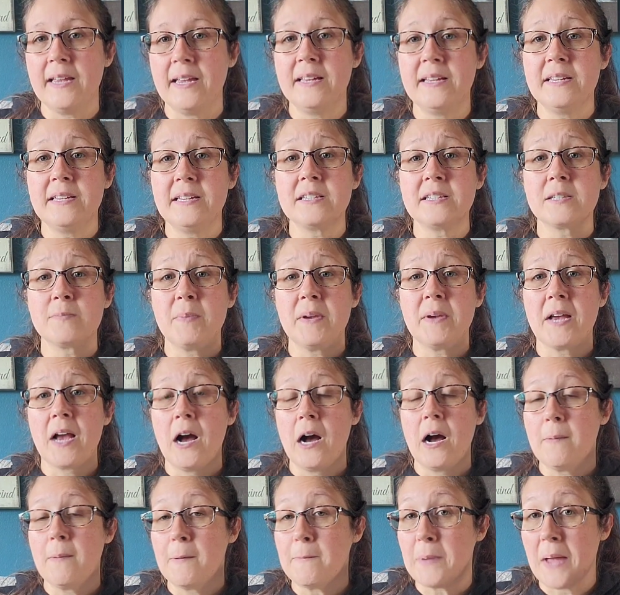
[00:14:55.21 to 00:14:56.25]
It has
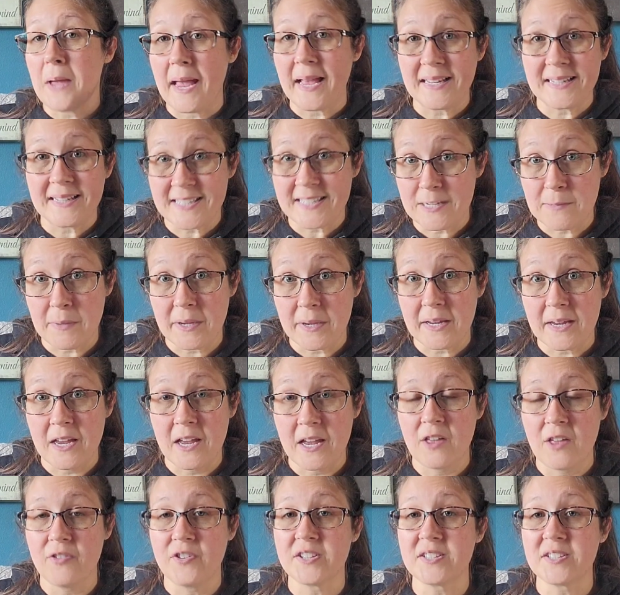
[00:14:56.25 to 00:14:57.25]
become a pandemic.